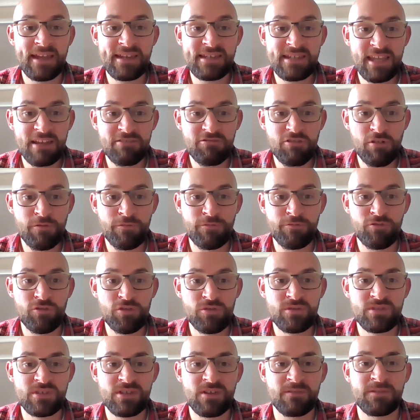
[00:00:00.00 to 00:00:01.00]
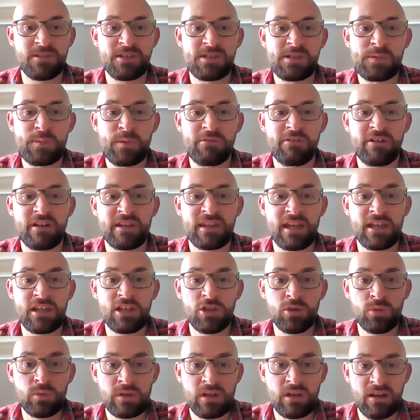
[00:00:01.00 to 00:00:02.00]
Is there a fruit of the Spirit that
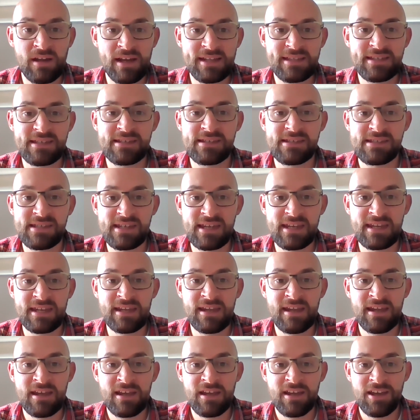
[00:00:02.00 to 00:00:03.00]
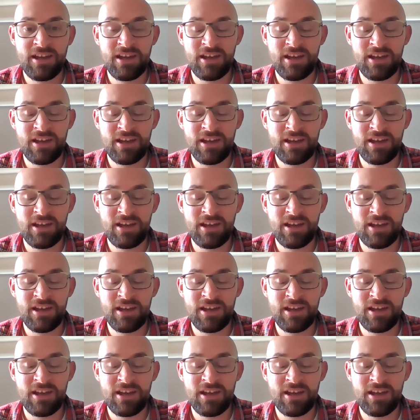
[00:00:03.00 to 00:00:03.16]
you would like to see